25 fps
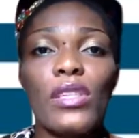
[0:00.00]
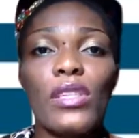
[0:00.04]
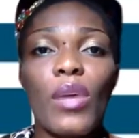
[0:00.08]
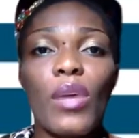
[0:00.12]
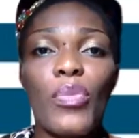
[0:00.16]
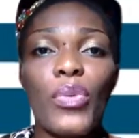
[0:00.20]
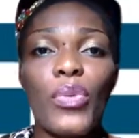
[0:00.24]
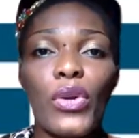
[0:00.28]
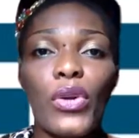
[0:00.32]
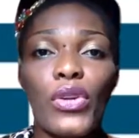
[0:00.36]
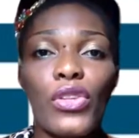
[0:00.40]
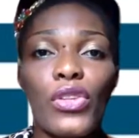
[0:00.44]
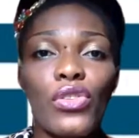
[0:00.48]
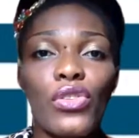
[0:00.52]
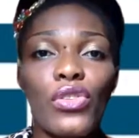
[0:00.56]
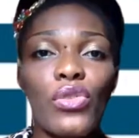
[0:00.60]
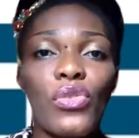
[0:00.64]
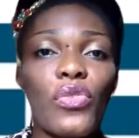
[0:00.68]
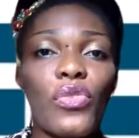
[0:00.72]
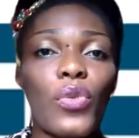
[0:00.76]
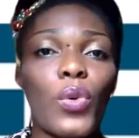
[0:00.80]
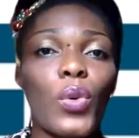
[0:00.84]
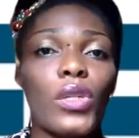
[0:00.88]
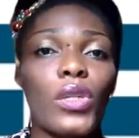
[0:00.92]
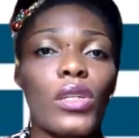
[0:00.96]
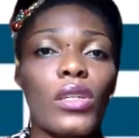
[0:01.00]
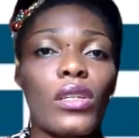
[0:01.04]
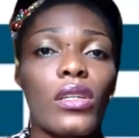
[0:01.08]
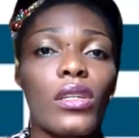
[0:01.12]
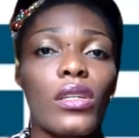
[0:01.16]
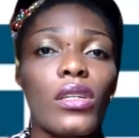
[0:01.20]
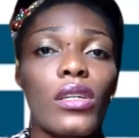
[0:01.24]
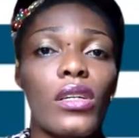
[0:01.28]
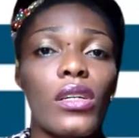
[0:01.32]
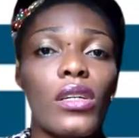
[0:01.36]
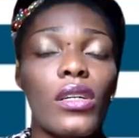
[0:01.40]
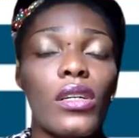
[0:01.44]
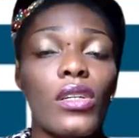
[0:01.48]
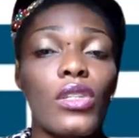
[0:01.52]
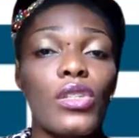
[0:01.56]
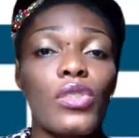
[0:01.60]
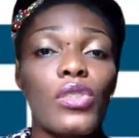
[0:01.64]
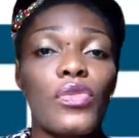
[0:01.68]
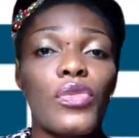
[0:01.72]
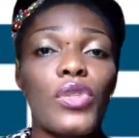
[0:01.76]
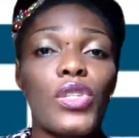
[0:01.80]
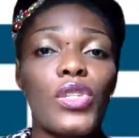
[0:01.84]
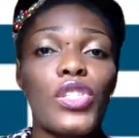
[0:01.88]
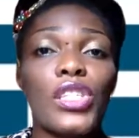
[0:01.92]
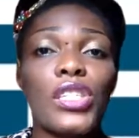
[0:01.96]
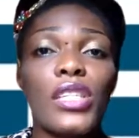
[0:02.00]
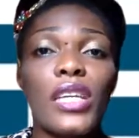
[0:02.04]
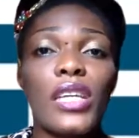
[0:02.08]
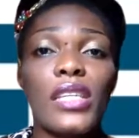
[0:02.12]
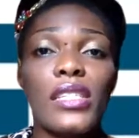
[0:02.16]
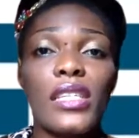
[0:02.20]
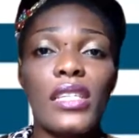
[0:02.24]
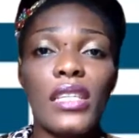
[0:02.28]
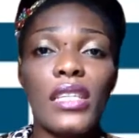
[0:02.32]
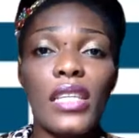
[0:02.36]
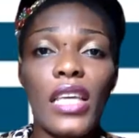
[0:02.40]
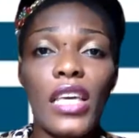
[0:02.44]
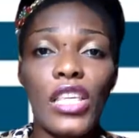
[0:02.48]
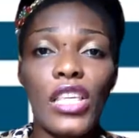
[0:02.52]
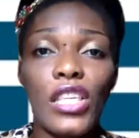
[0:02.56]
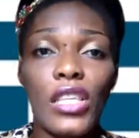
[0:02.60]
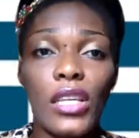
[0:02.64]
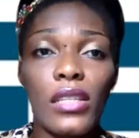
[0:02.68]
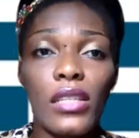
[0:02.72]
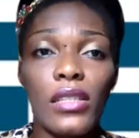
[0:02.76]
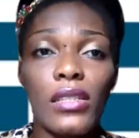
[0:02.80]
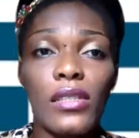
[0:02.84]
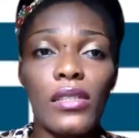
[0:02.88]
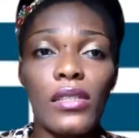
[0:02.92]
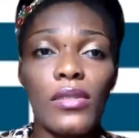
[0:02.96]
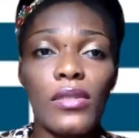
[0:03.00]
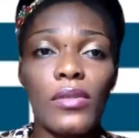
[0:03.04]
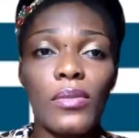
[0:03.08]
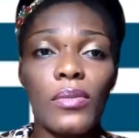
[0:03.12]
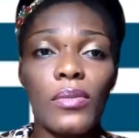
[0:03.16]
approach to future designations.